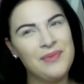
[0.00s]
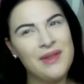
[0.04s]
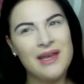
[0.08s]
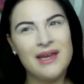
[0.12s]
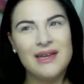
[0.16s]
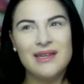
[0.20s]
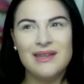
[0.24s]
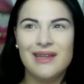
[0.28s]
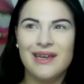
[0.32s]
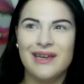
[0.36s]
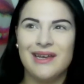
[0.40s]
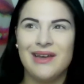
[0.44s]

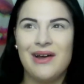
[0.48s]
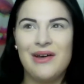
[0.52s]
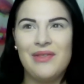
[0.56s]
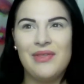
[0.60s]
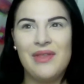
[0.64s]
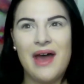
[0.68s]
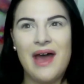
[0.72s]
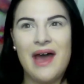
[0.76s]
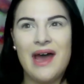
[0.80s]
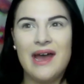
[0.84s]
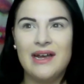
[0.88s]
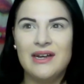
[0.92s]
like on the
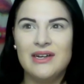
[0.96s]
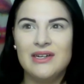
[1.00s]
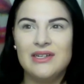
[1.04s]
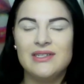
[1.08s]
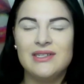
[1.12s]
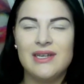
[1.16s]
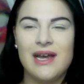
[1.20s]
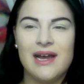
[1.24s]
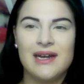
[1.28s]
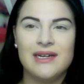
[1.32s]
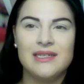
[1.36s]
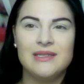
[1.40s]
higher
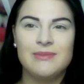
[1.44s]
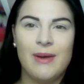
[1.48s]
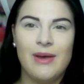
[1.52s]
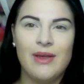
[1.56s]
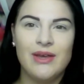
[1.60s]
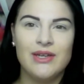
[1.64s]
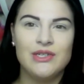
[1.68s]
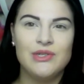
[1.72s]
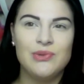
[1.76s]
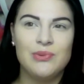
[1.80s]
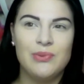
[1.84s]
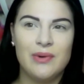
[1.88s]
side, it's about
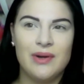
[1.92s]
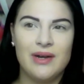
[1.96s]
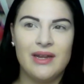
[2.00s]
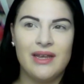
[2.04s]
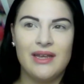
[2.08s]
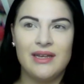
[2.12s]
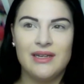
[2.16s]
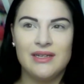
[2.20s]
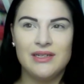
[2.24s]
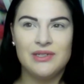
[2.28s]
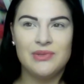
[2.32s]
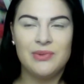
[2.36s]
like
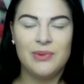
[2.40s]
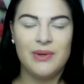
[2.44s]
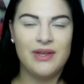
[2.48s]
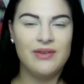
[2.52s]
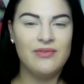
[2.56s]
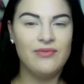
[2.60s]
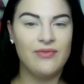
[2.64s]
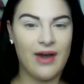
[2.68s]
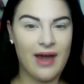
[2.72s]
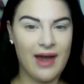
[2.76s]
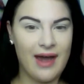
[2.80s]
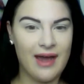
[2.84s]
20 to
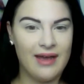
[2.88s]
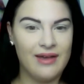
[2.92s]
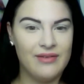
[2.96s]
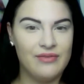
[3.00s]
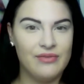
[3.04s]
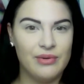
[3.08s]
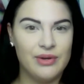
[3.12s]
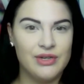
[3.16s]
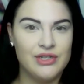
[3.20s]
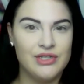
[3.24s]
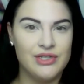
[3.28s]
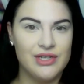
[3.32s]
25,
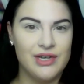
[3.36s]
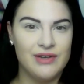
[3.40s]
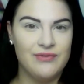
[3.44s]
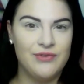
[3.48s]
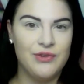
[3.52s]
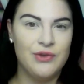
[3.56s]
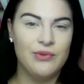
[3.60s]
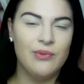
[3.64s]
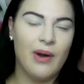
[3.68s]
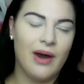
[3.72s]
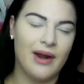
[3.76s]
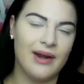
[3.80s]
which if
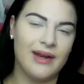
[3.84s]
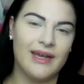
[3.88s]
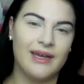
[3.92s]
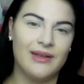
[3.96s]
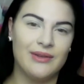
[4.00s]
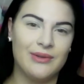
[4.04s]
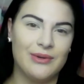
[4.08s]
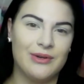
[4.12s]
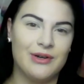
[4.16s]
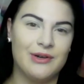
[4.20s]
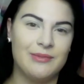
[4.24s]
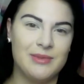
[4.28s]
you want to get
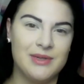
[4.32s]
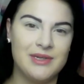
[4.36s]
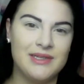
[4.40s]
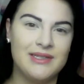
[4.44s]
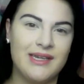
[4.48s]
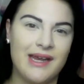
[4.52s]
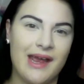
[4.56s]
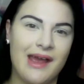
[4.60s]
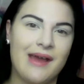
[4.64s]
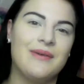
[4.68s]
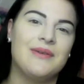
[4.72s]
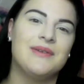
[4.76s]
Laura
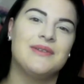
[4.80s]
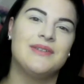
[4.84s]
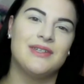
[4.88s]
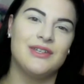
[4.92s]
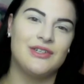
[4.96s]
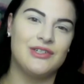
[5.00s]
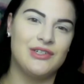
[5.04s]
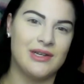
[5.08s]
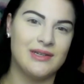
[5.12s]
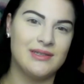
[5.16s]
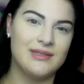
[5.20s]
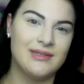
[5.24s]
Mercier, I would
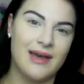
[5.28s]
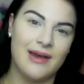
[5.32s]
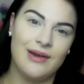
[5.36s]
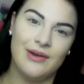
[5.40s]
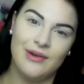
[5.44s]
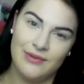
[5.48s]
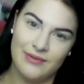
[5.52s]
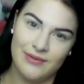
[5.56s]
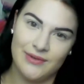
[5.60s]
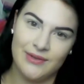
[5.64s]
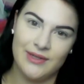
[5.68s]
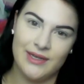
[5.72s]
suggest that
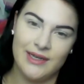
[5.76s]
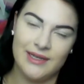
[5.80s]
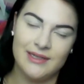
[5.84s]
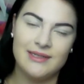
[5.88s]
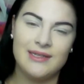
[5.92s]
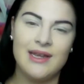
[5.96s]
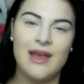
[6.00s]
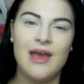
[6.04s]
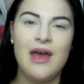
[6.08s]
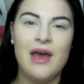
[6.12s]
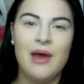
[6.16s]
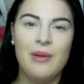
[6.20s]
over this,
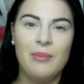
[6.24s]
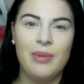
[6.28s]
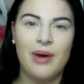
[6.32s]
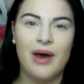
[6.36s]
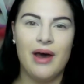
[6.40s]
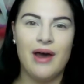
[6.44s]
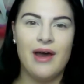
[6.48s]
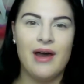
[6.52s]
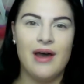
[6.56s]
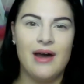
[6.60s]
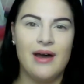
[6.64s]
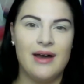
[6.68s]

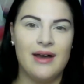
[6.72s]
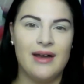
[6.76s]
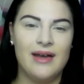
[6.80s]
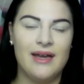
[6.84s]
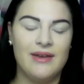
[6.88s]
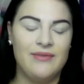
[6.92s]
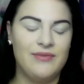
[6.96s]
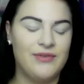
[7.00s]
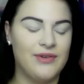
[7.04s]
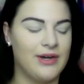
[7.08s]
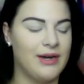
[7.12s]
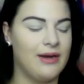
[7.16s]
but
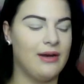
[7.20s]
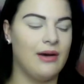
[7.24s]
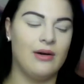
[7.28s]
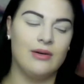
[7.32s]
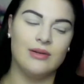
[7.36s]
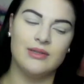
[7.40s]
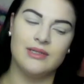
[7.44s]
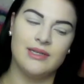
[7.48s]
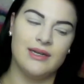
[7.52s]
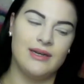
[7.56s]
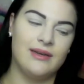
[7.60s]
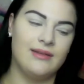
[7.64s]
if you're at
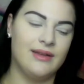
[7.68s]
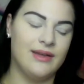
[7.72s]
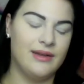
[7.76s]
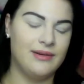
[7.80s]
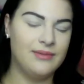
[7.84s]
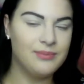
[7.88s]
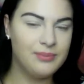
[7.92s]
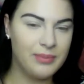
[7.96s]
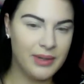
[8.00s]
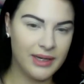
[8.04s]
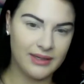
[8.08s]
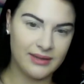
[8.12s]
Ulta,
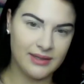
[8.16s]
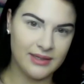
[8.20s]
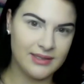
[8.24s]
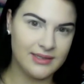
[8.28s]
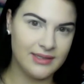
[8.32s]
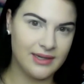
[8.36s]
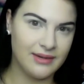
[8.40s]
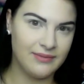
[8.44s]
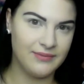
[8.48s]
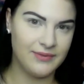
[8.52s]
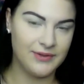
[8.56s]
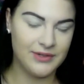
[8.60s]
then pick this
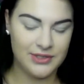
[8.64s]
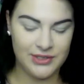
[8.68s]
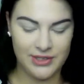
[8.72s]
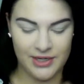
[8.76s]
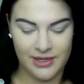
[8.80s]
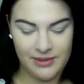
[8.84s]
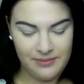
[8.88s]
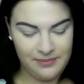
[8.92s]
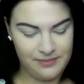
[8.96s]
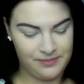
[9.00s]
up for sure.